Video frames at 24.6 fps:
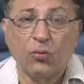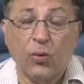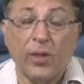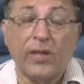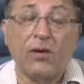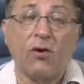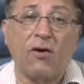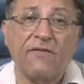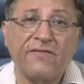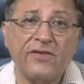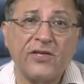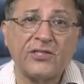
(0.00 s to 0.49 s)

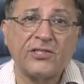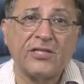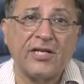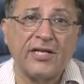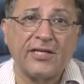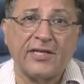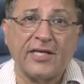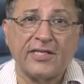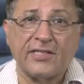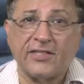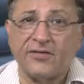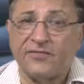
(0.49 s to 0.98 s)
Well, obviously,
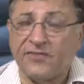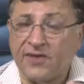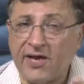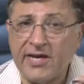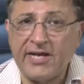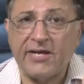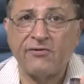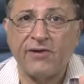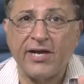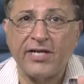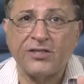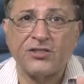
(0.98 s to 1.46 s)
there's a
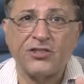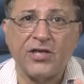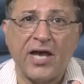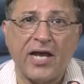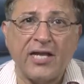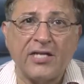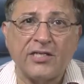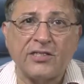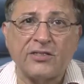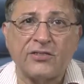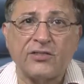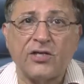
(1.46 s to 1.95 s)
very great
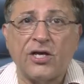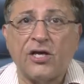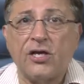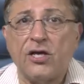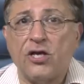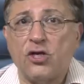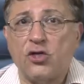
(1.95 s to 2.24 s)
challenge